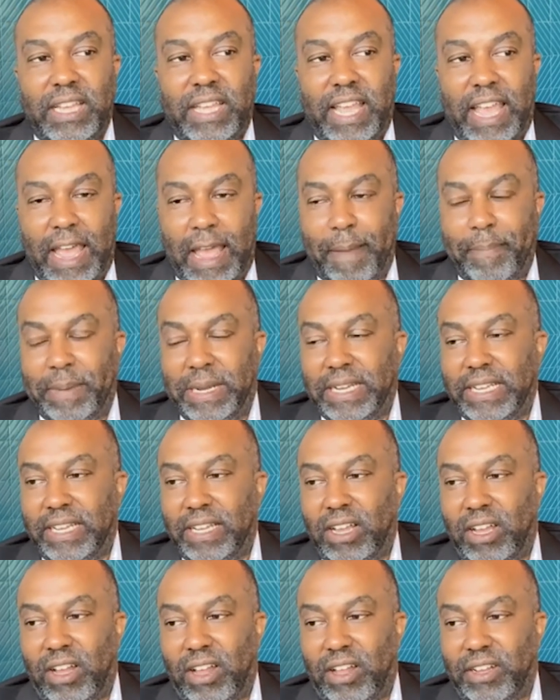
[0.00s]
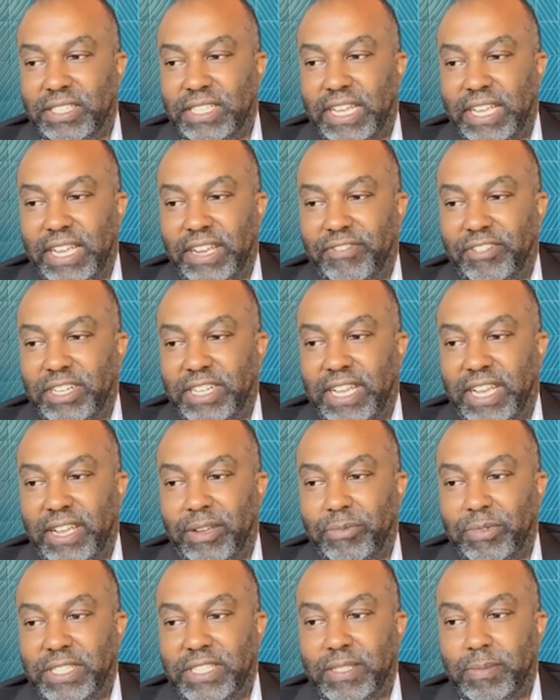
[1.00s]
happening all day, every day,
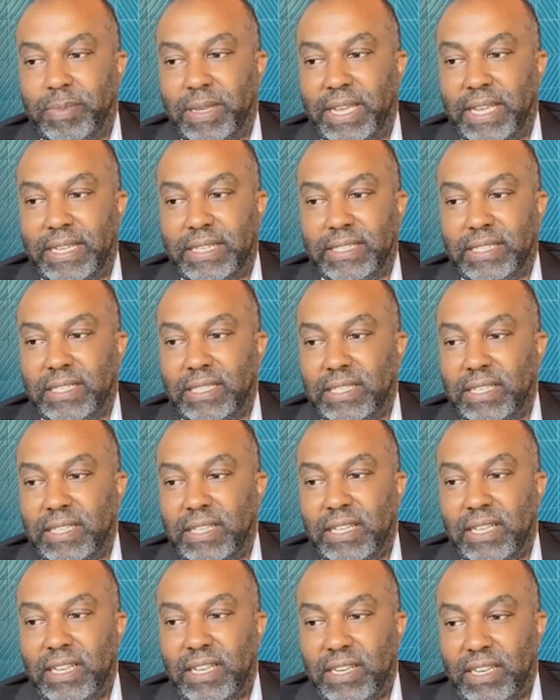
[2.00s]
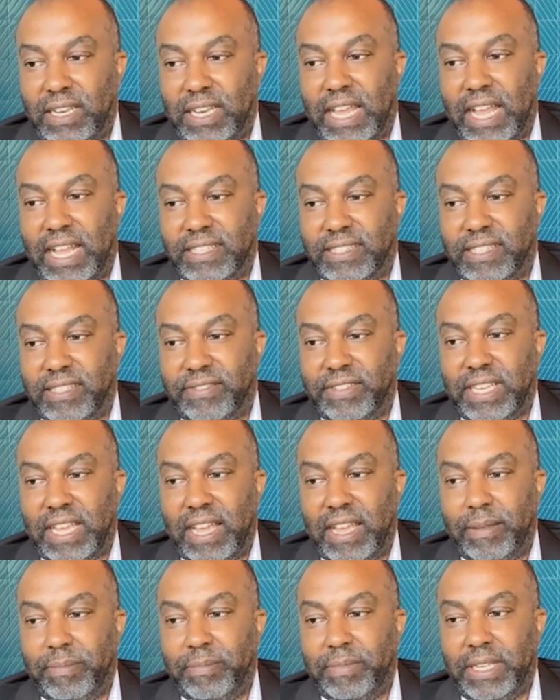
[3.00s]
and we spent lots of
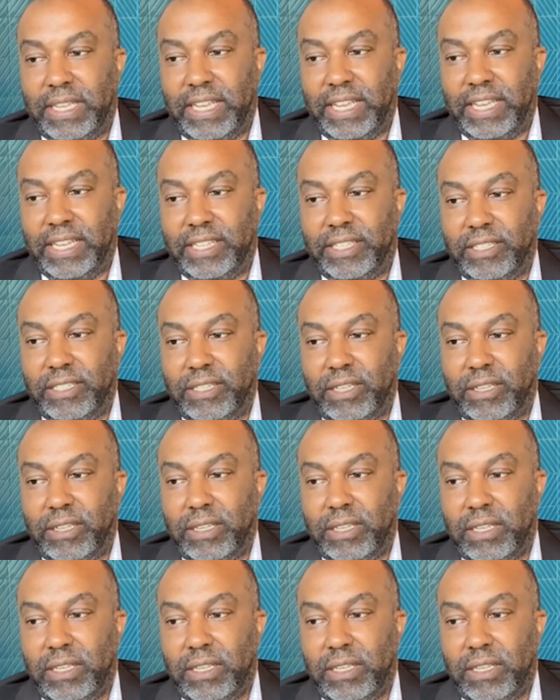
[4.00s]
time in